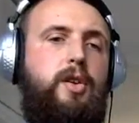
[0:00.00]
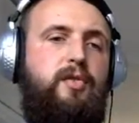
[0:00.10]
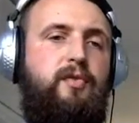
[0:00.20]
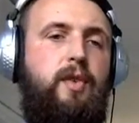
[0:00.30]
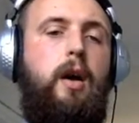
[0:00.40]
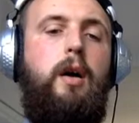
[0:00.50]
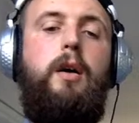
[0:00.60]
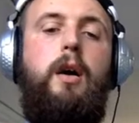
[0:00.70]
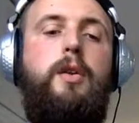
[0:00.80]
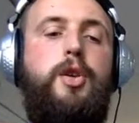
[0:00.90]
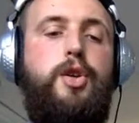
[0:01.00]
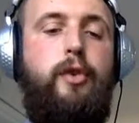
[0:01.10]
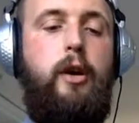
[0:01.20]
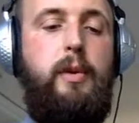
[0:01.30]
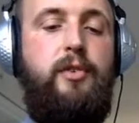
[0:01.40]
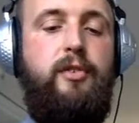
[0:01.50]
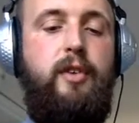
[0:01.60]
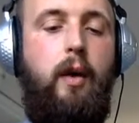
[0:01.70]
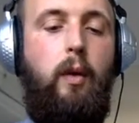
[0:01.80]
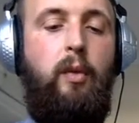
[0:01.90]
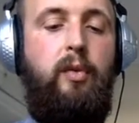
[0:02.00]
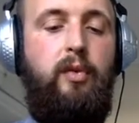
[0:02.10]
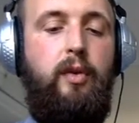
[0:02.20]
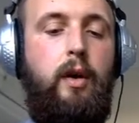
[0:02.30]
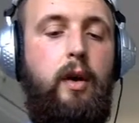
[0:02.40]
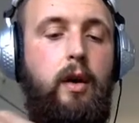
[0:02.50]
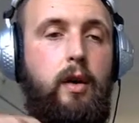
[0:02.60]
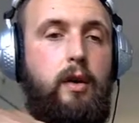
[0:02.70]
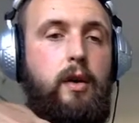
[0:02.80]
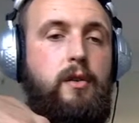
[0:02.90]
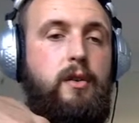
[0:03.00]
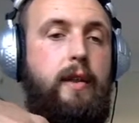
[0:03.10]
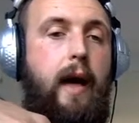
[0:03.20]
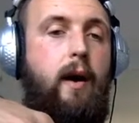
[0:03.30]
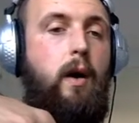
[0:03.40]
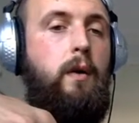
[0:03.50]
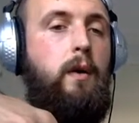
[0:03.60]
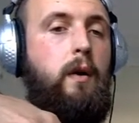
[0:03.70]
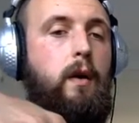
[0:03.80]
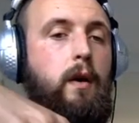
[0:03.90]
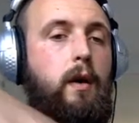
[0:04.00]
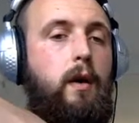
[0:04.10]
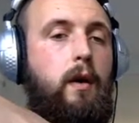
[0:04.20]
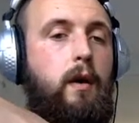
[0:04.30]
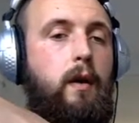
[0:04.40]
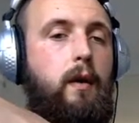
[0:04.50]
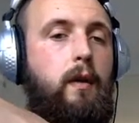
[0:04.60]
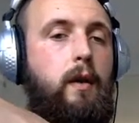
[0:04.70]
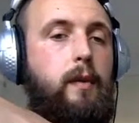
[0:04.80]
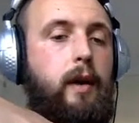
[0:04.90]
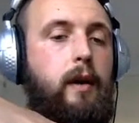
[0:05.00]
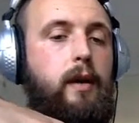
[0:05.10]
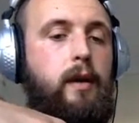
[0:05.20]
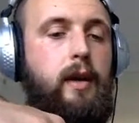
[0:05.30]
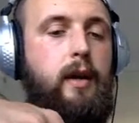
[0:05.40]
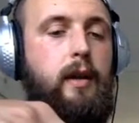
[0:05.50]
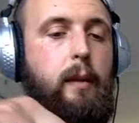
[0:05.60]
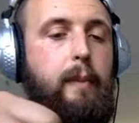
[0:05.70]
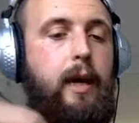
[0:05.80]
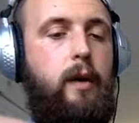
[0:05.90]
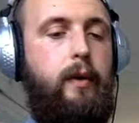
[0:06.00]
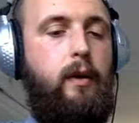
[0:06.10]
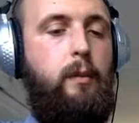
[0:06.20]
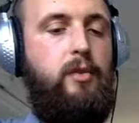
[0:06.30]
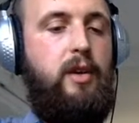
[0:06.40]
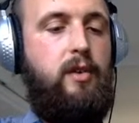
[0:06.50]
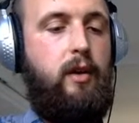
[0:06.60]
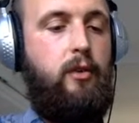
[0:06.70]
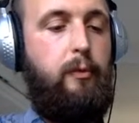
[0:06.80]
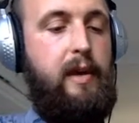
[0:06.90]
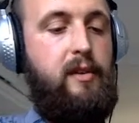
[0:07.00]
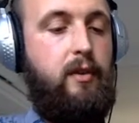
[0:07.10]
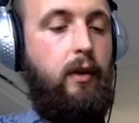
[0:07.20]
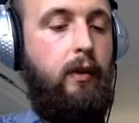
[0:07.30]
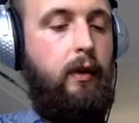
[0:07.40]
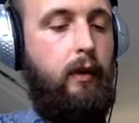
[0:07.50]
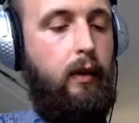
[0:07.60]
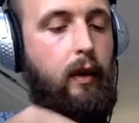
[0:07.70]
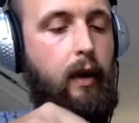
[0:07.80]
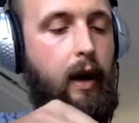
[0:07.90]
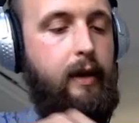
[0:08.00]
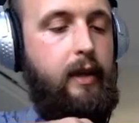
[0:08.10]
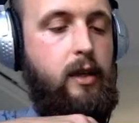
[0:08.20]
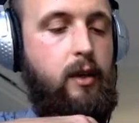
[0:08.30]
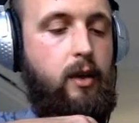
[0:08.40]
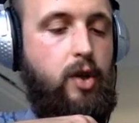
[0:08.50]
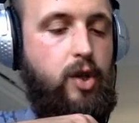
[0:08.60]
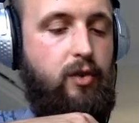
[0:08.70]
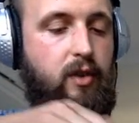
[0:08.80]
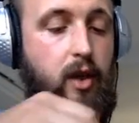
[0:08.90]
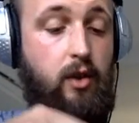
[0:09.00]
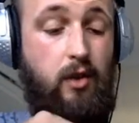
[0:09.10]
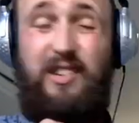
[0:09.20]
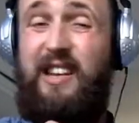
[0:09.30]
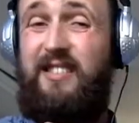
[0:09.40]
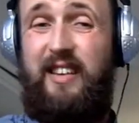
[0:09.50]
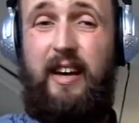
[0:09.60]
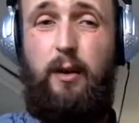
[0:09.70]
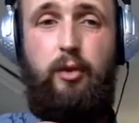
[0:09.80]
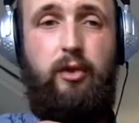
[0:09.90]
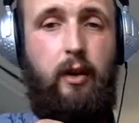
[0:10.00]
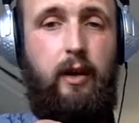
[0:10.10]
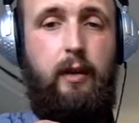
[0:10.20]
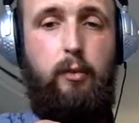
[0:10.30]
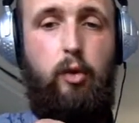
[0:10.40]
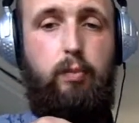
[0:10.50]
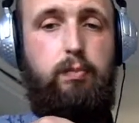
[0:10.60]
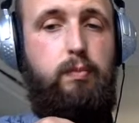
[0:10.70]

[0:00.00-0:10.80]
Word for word: this on the strobe itself you turn that on there we go you can hear that powering up sounds like a space gun and then you can adjust it you can do TTL so kind of more